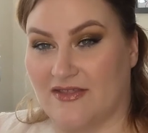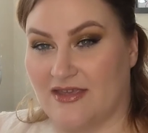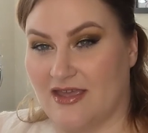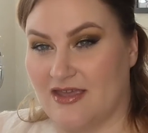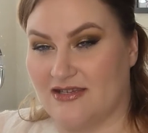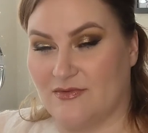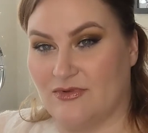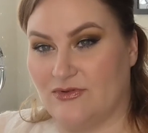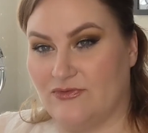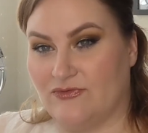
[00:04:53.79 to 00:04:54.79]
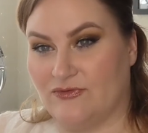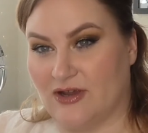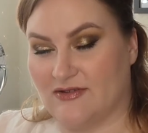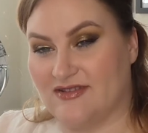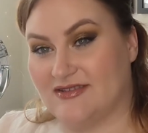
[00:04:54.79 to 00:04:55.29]
of the KKW
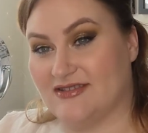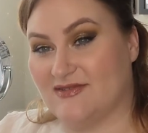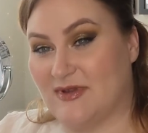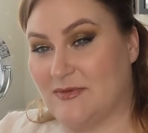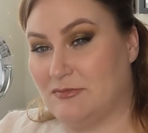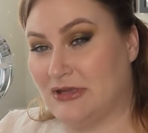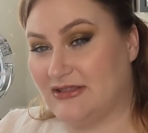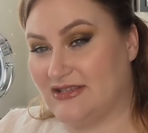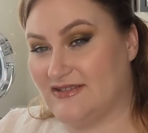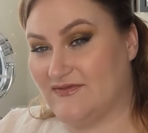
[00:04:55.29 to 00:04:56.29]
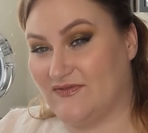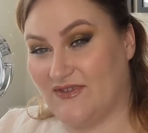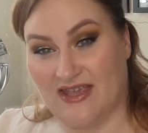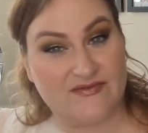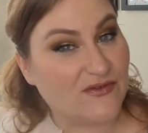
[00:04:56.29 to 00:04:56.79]
fragrances, this might be my least
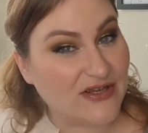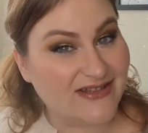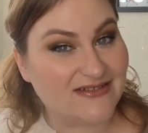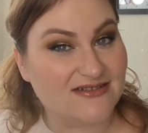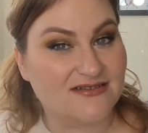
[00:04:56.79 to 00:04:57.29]
favorite